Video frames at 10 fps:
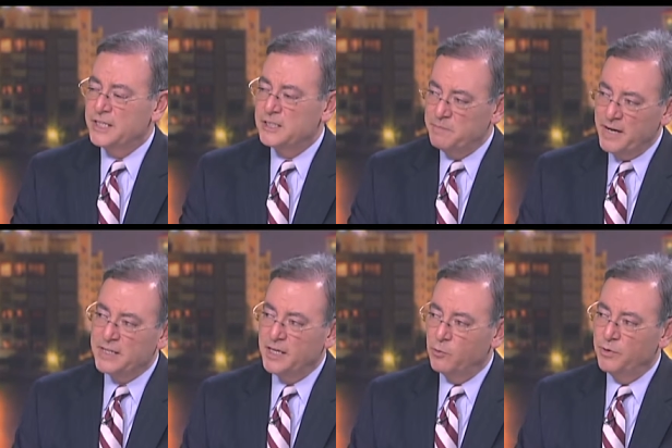
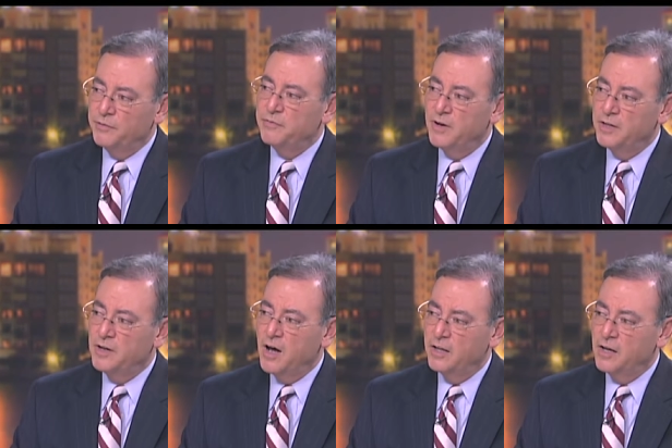expecting a refund
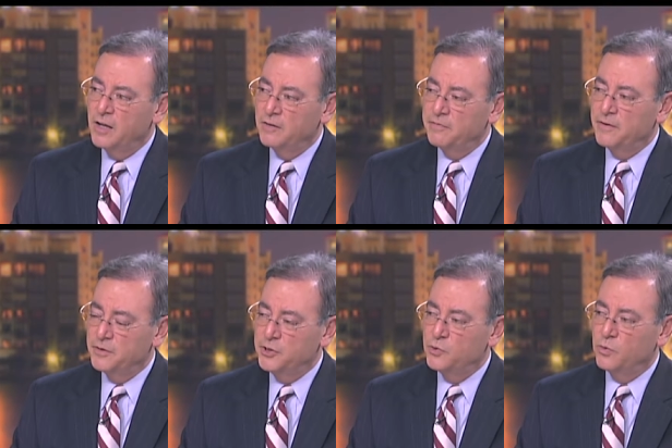on on a fairly
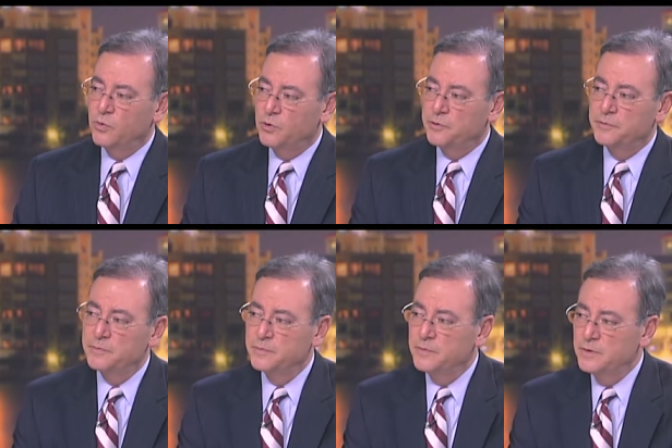short order.
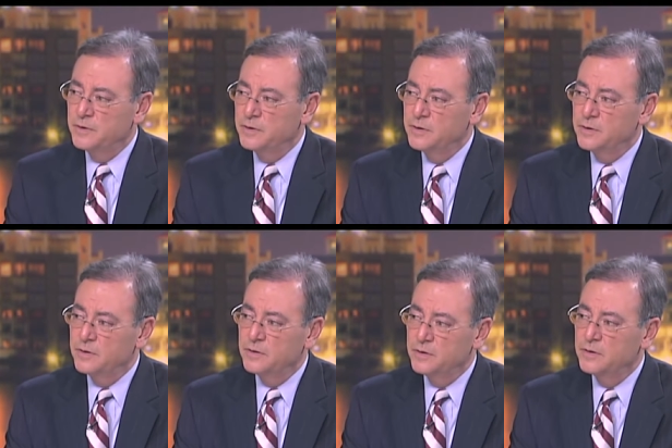Well, then it's not